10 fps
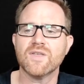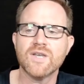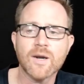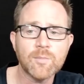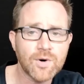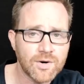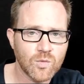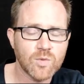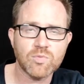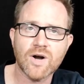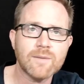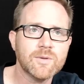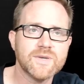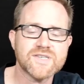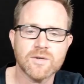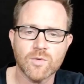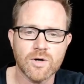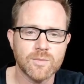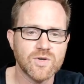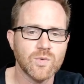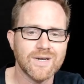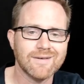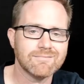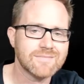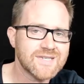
The number would probably be somewhere between